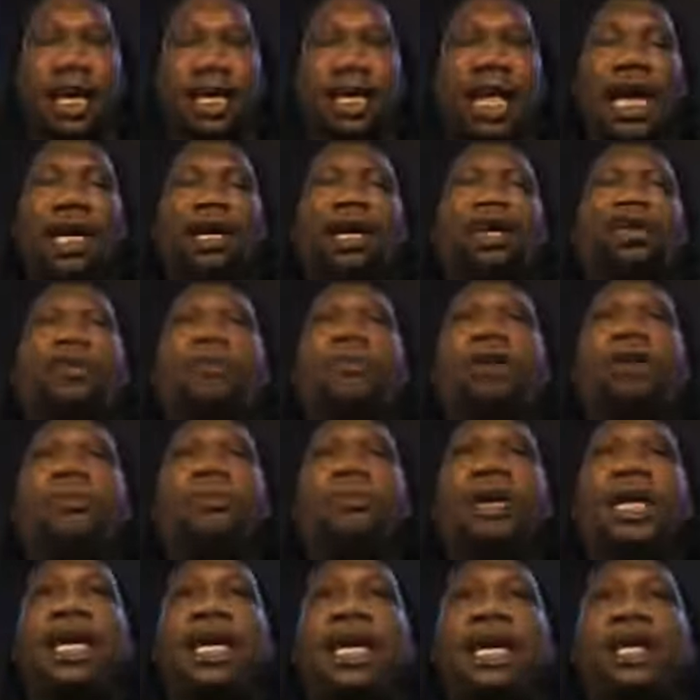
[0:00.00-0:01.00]
that human
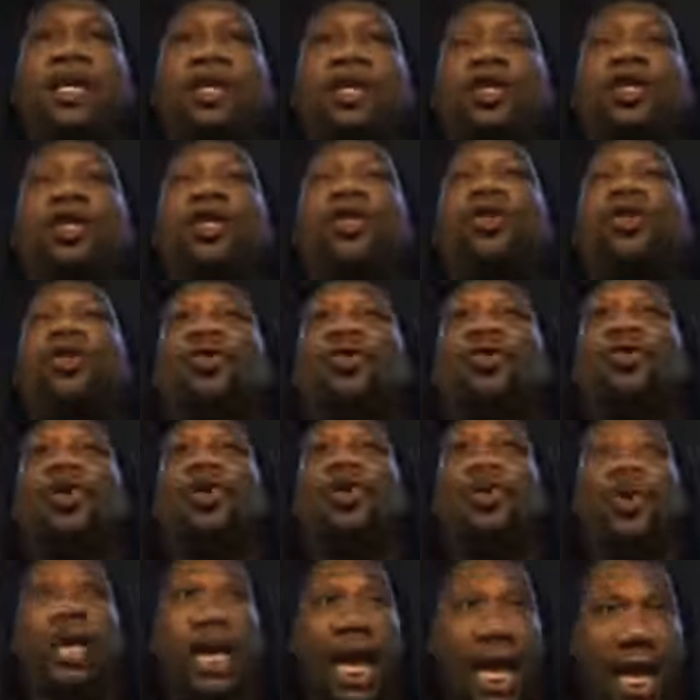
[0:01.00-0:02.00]
beings do
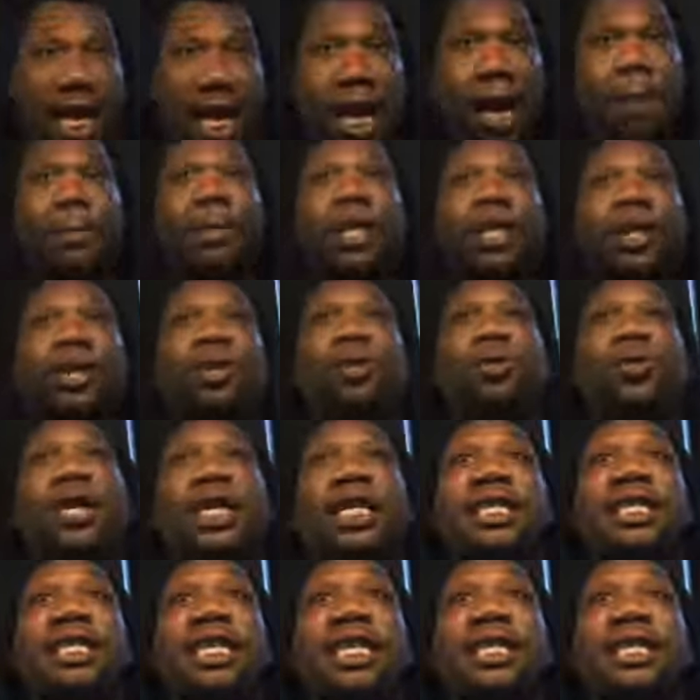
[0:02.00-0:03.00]
when they come into
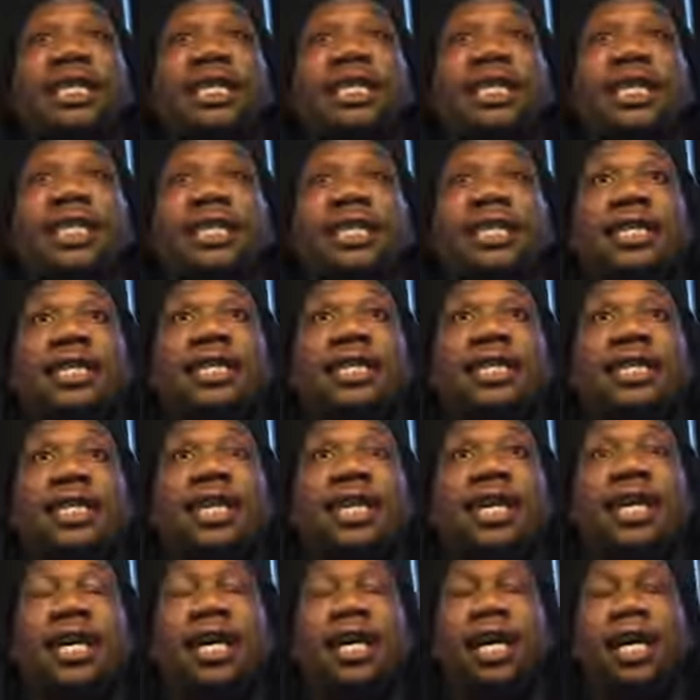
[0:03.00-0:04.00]
existence.
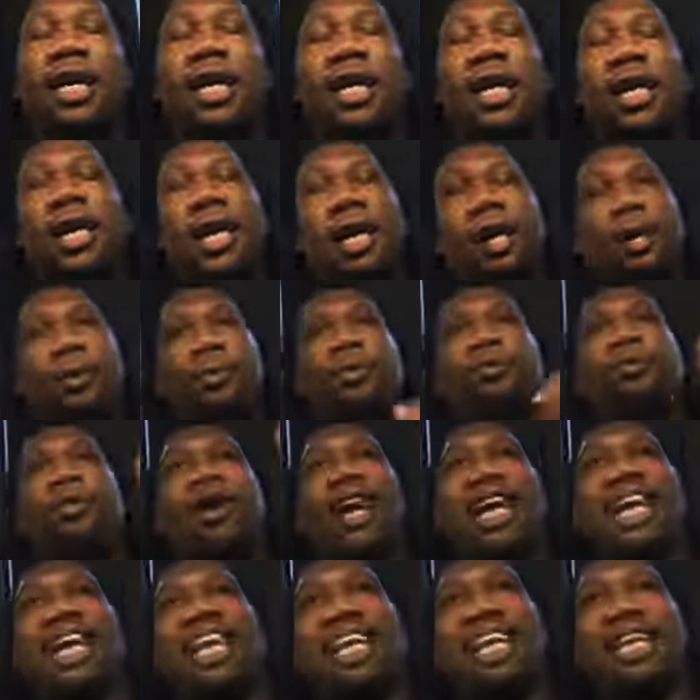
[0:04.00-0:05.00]
Yes.
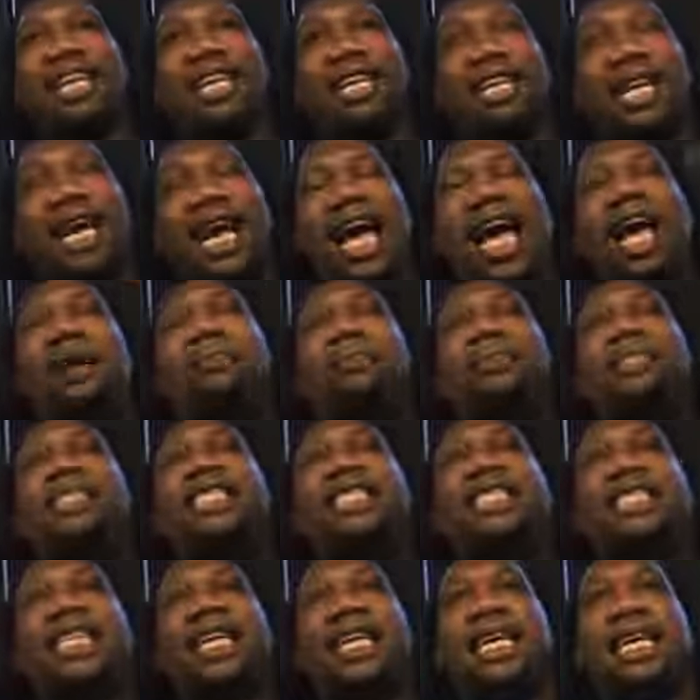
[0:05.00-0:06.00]
Breaking,
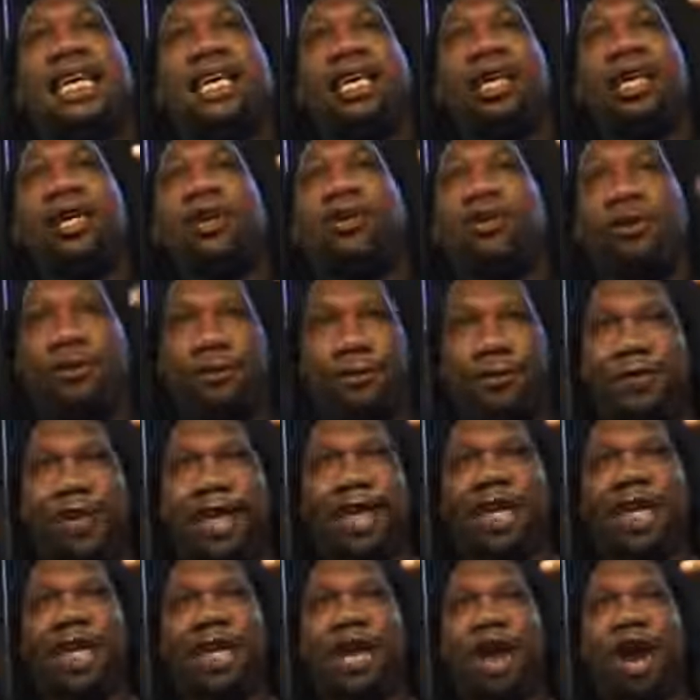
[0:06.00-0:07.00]
MCing,
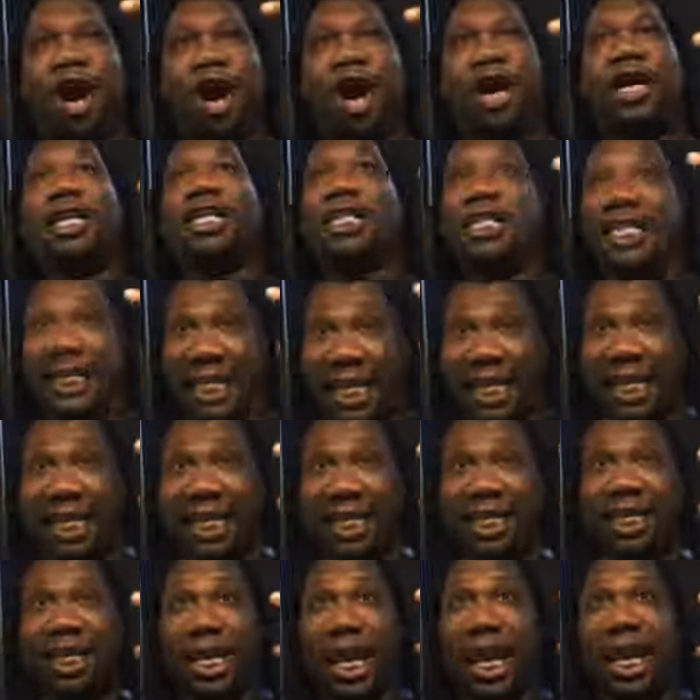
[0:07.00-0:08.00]
graffiti art,
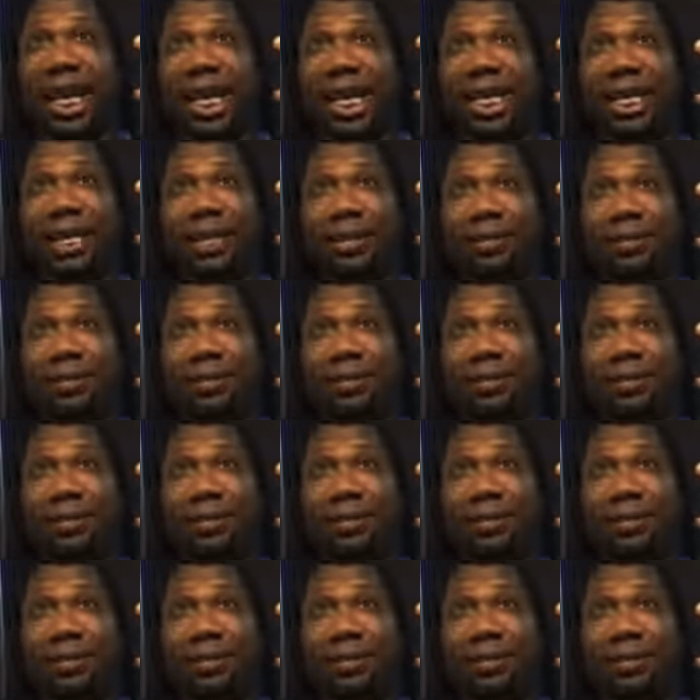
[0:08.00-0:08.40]
DJing.